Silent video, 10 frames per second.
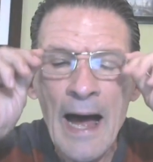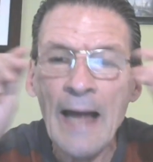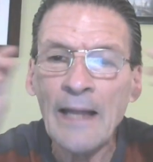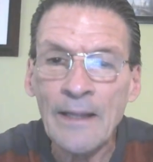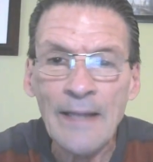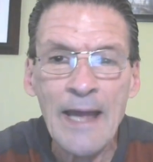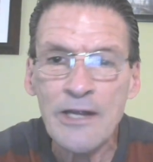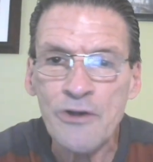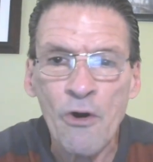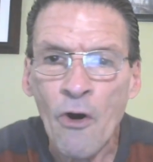I
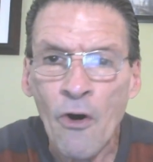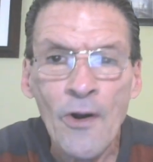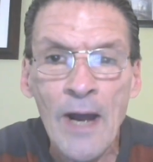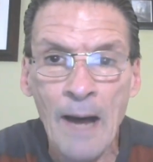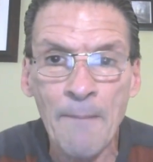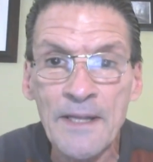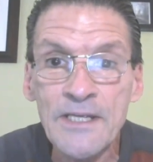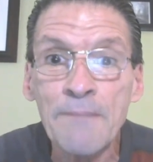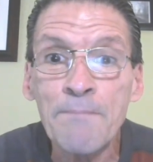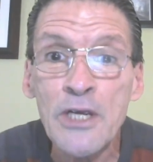answer all comments
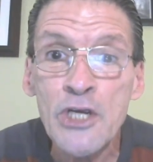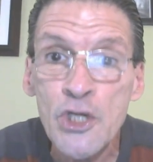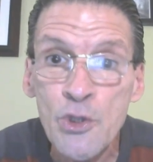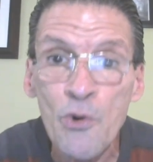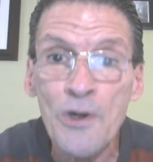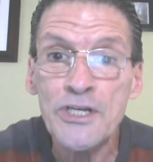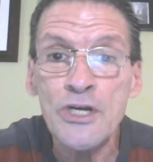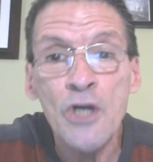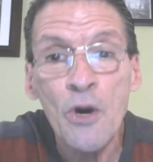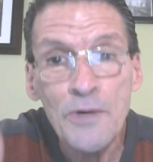and be sure to
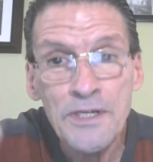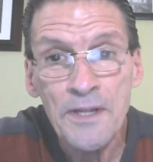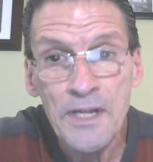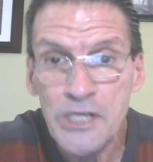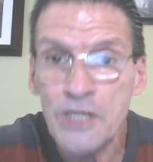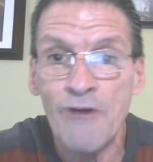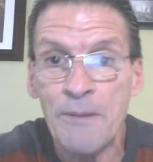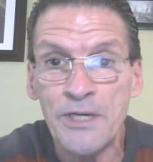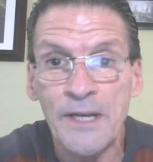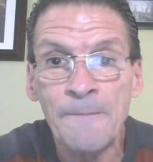go into the
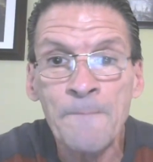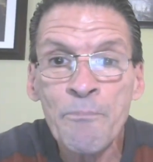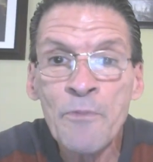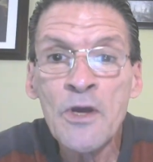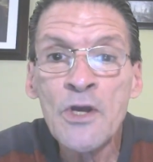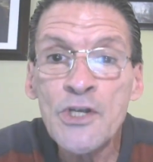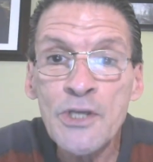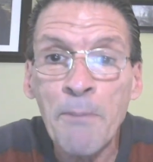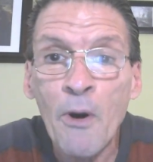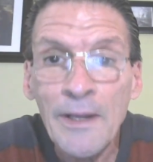description
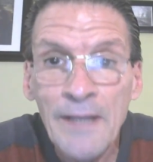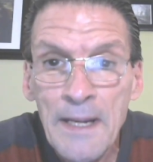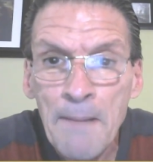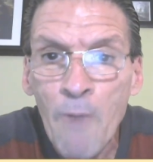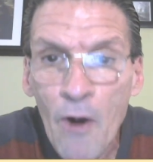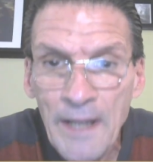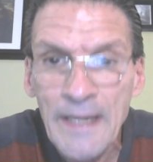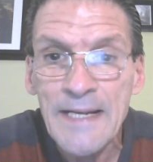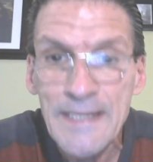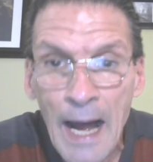to
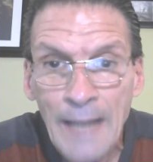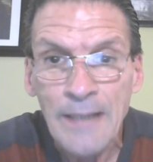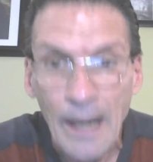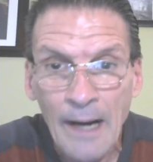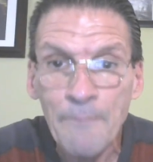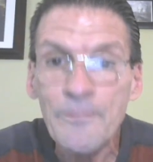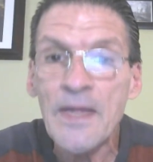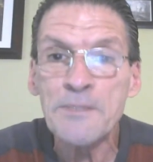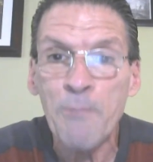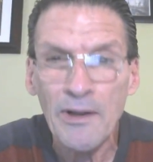barlettamarketing.com.
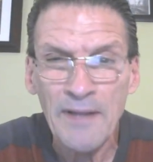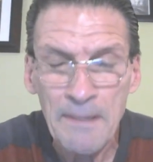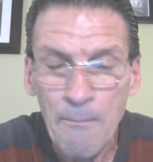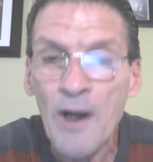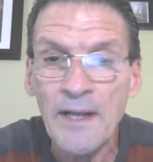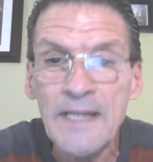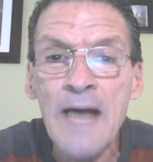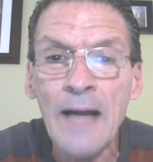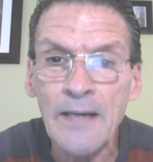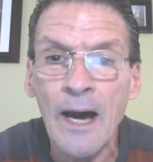That's
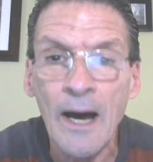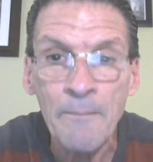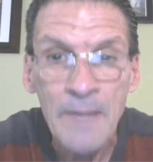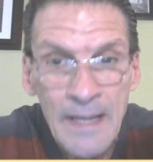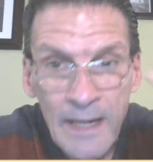barlettamarketing.com.